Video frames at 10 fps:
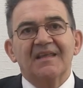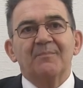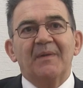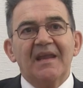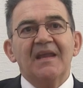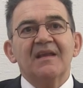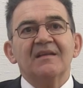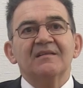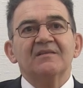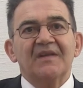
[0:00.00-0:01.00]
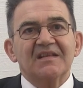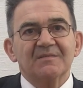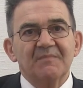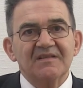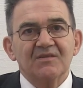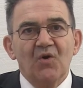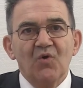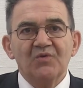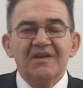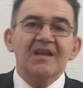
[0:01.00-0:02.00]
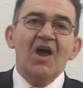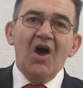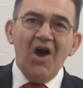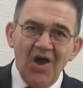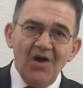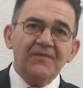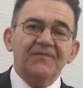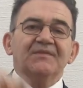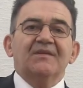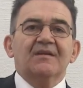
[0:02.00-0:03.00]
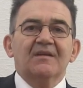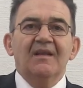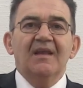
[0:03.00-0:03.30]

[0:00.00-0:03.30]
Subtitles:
their bad investments only after